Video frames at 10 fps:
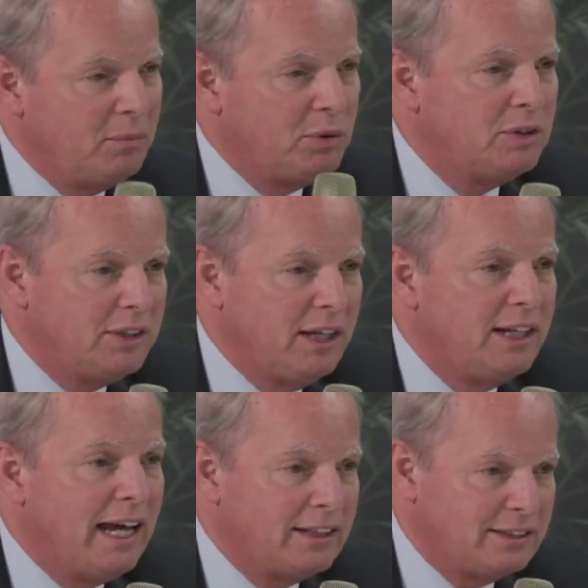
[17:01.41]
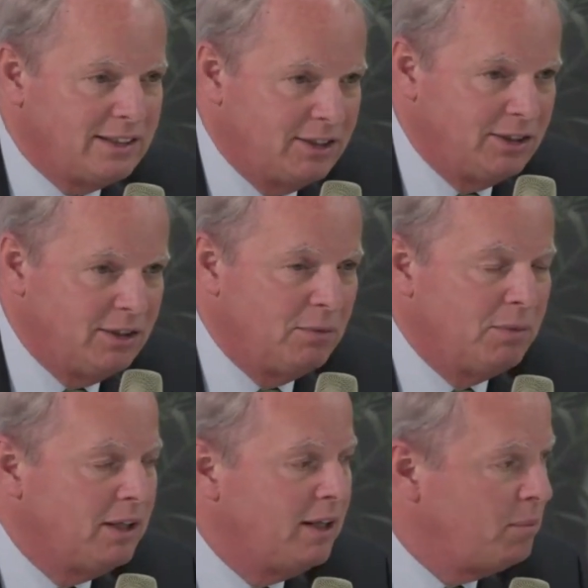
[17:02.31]
put that system
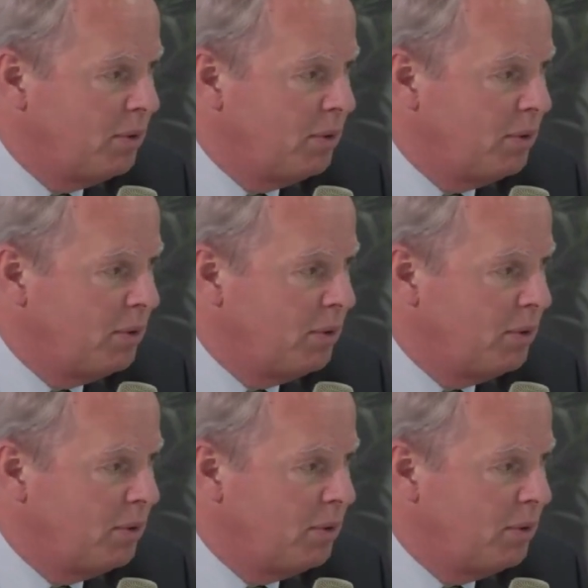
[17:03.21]
in